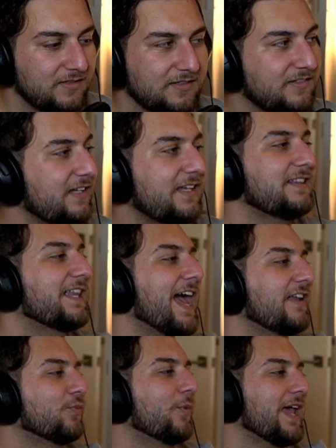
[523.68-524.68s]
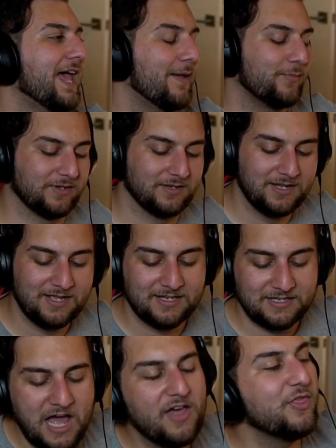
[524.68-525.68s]
See, that's what happened.
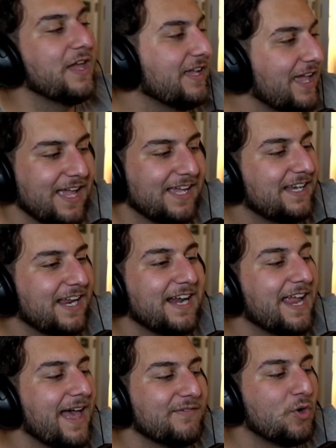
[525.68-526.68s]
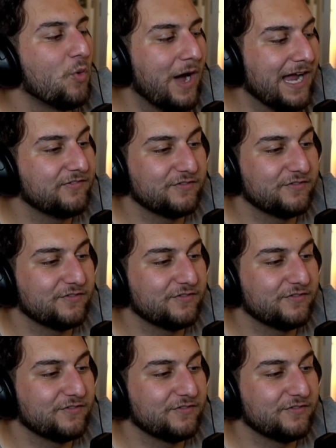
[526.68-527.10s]
Nothing. He didn't have a wife